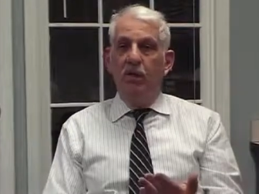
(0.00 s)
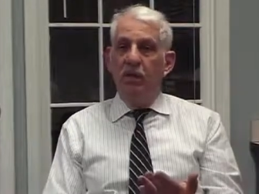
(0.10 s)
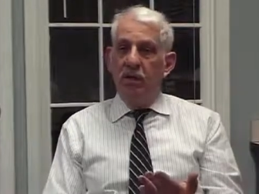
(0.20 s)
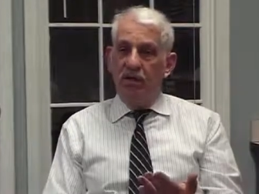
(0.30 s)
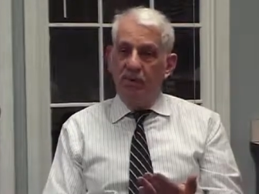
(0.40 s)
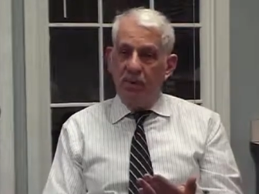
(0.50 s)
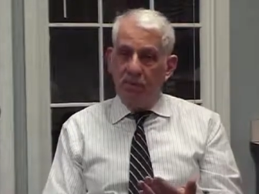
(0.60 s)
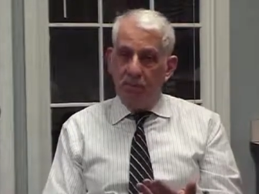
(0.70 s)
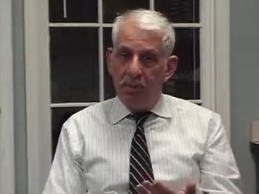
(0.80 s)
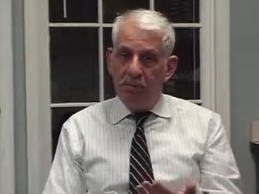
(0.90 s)
we offer
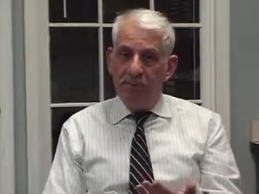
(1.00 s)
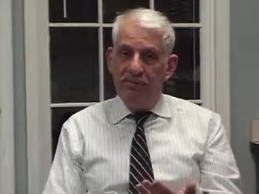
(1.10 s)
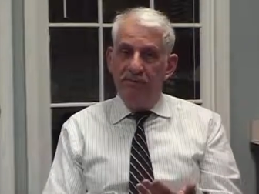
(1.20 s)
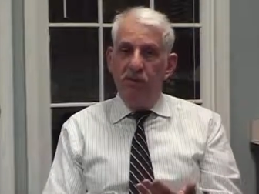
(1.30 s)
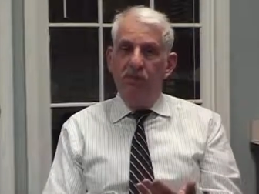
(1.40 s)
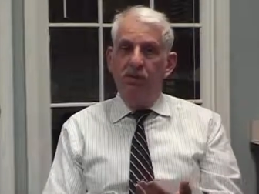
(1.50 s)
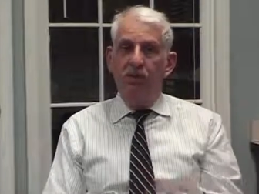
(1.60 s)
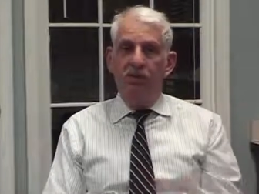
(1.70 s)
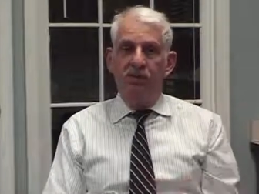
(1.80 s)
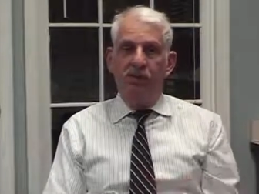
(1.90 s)

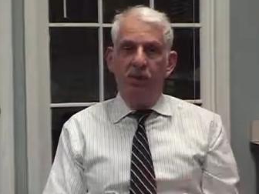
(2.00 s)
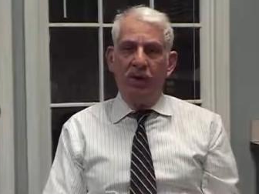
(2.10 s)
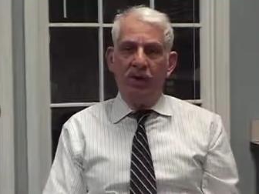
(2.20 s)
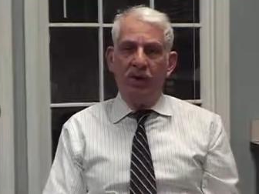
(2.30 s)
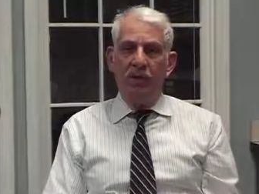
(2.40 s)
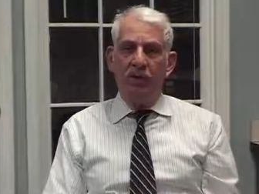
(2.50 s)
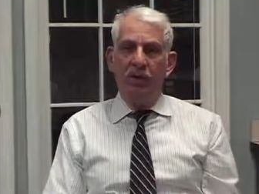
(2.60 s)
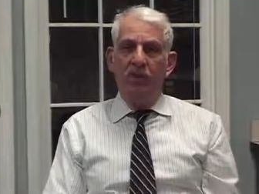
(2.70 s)
multifocal ortho-K